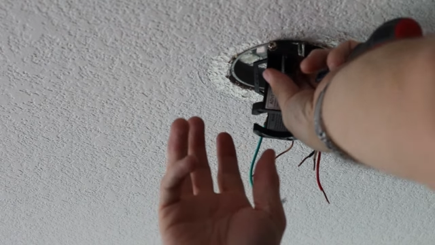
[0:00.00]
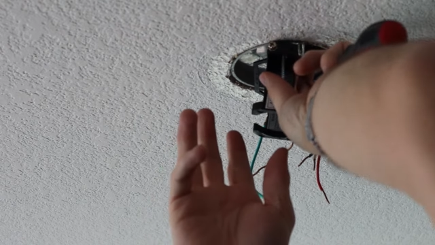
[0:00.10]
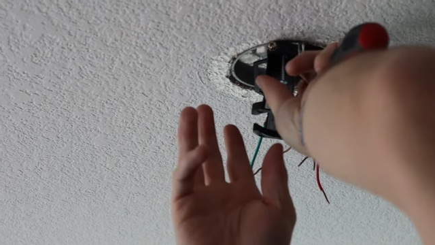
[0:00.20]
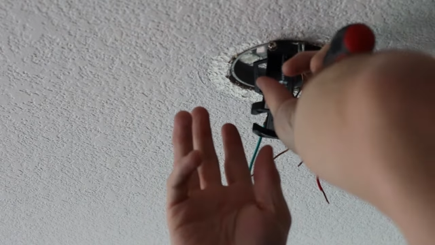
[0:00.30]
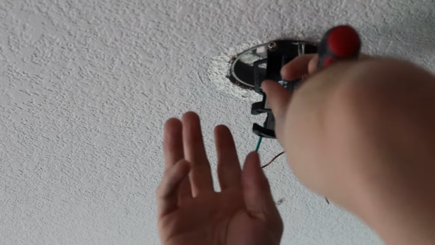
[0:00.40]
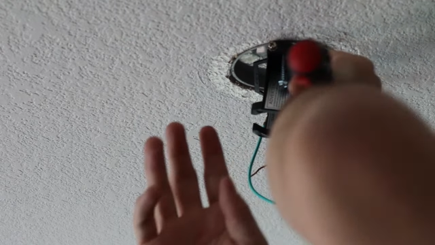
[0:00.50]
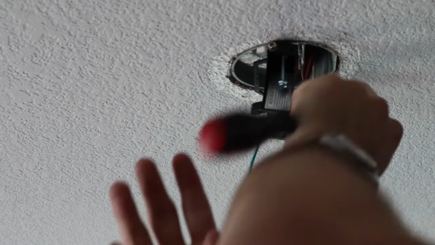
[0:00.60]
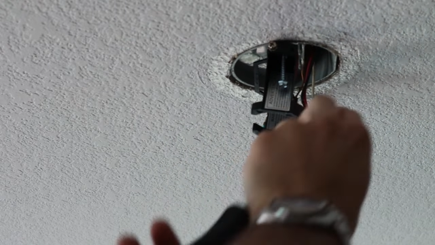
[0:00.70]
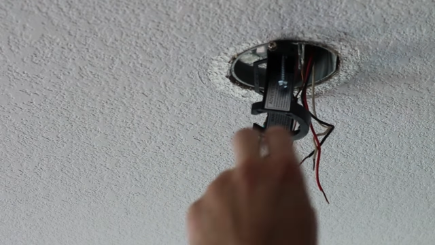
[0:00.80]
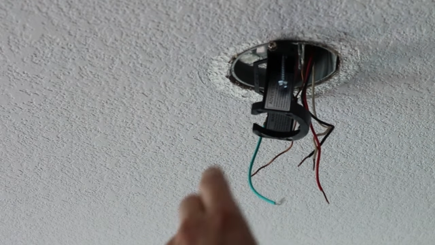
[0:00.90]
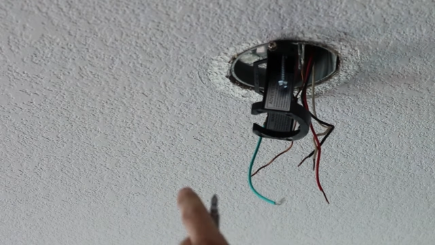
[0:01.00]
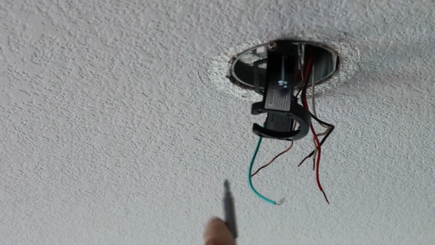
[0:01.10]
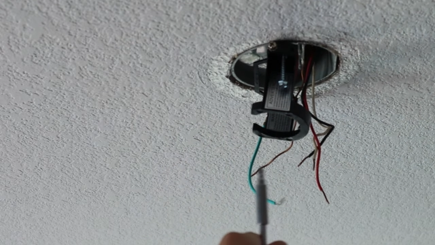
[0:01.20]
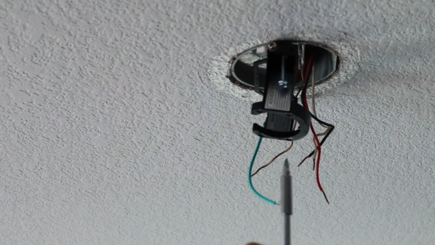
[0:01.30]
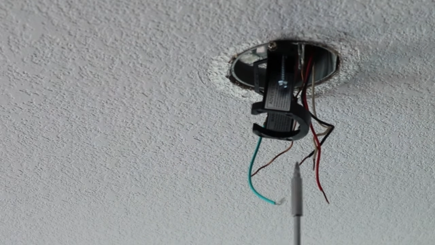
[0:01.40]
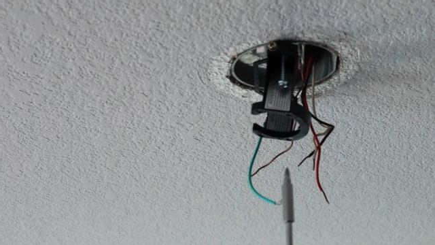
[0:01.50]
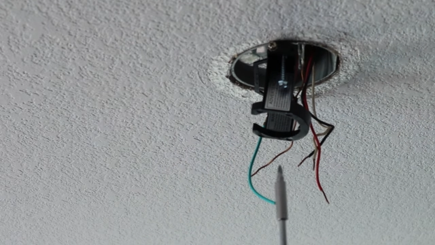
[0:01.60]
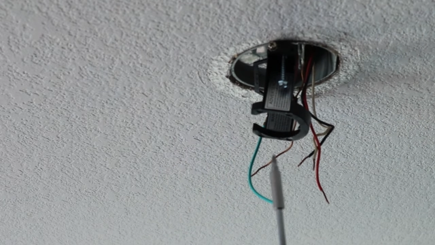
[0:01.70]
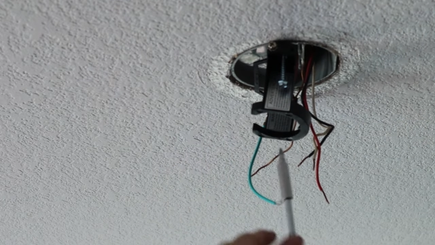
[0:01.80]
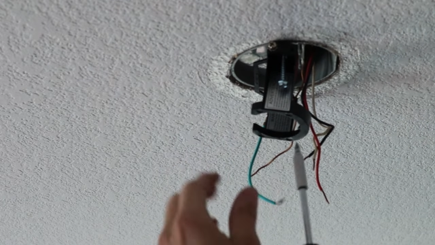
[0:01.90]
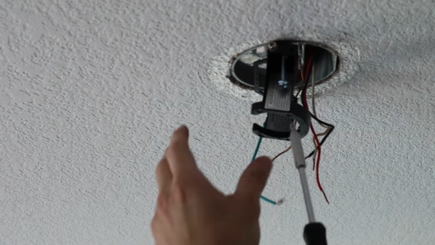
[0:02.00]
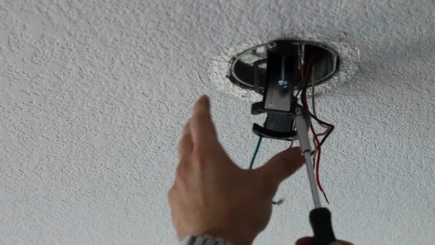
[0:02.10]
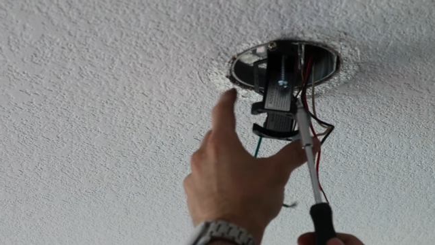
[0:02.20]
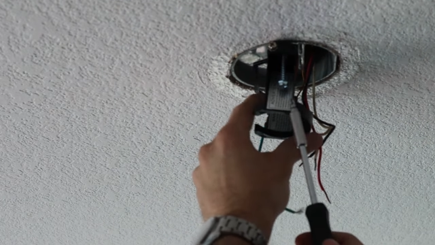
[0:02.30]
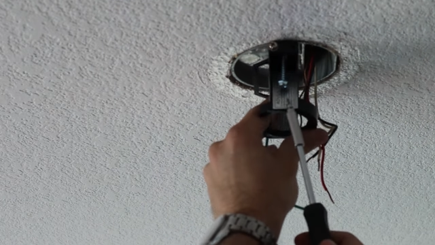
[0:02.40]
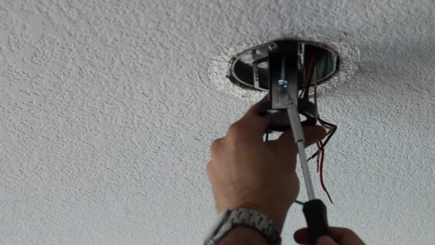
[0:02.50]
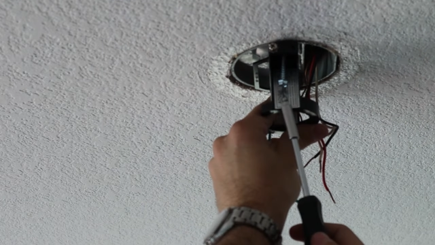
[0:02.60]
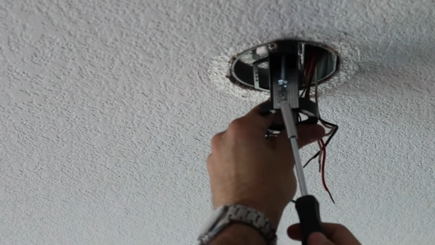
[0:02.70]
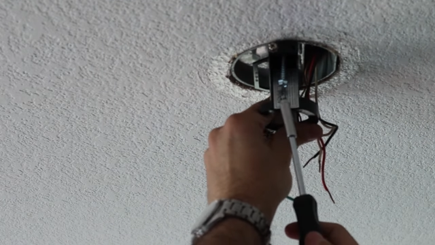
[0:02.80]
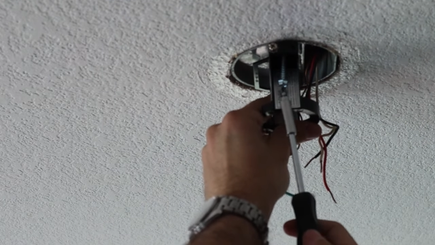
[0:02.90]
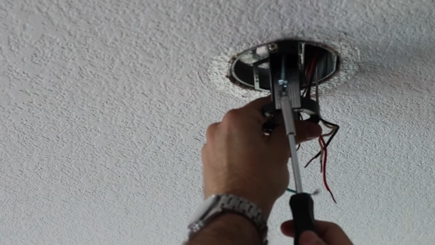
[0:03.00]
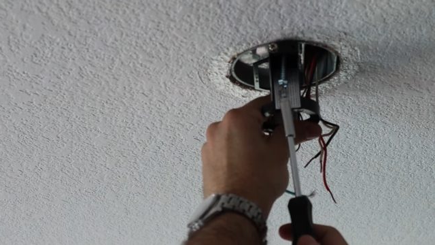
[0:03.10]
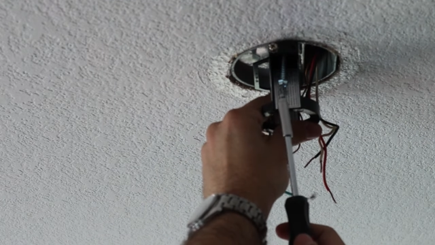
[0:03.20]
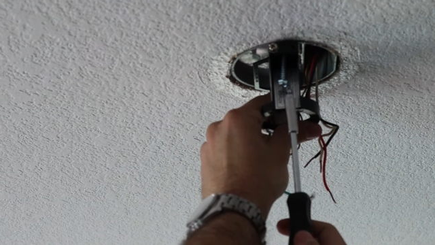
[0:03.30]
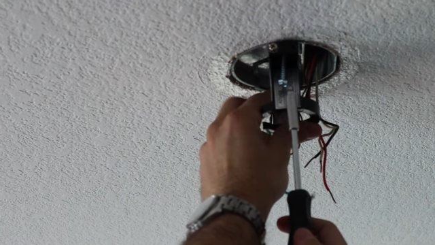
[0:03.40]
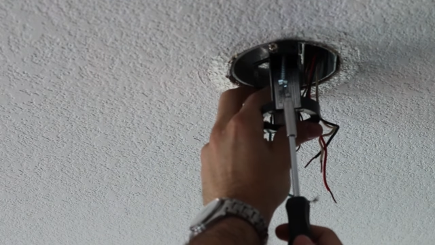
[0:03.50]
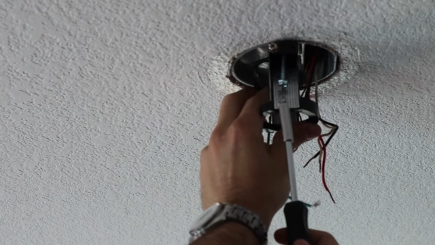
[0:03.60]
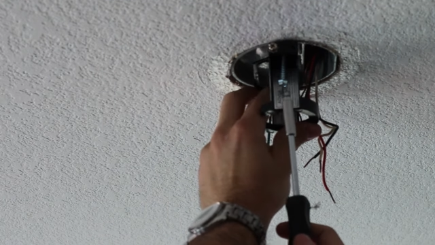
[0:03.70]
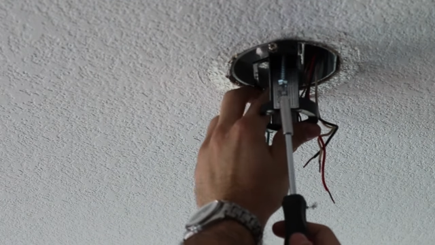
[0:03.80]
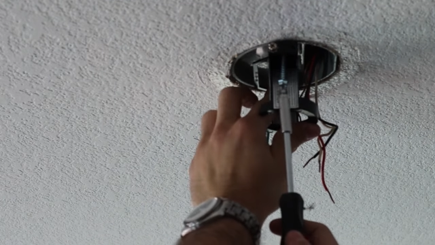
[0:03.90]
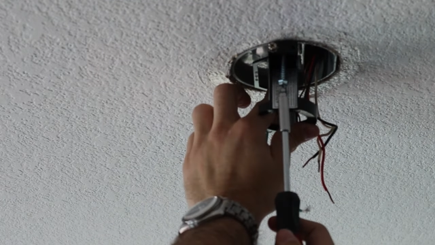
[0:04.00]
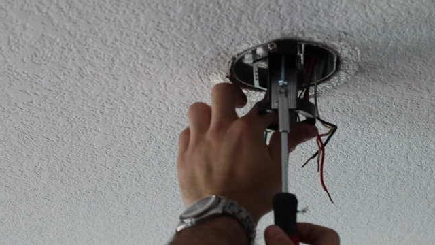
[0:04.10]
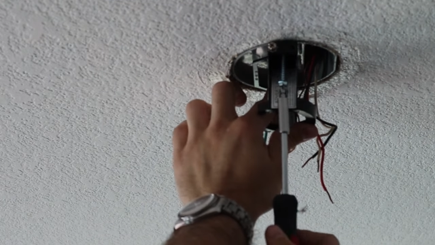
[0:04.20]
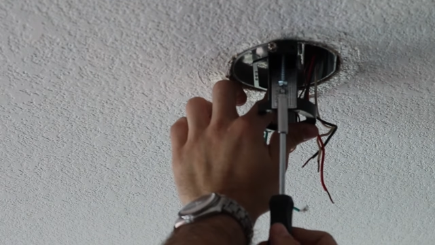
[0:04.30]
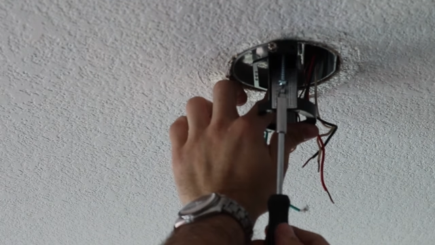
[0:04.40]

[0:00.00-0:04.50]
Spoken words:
Nobody's mouth can be seen.